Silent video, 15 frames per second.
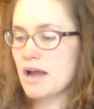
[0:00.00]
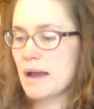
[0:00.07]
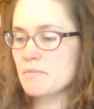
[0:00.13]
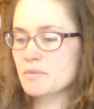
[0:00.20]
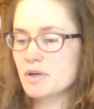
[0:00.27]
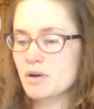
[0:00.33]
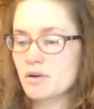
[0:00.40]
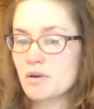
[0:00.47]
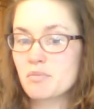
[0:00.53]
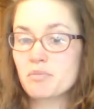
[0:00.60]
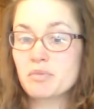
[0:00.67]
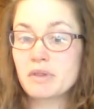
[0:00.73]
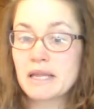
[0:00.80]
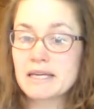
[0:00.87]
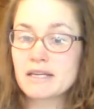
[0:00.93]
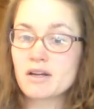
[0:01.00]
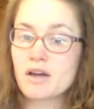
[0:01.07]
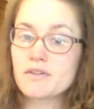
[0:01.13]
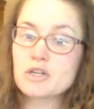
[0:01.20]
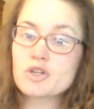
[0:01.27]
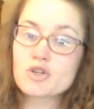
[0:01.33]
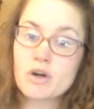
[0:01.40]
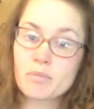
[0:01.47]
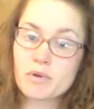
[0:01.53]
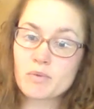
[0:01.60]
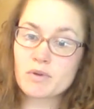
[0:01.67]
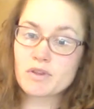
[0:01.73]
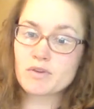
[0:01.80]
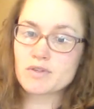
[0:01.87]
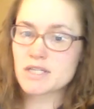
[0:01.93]
I'm going to play it on the trumpet
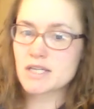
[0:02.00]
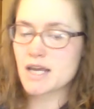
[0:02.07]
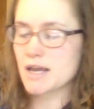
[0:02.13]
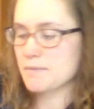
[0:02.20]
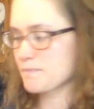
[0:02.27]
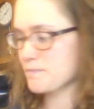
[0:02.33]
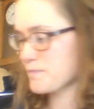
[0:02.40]
with you today.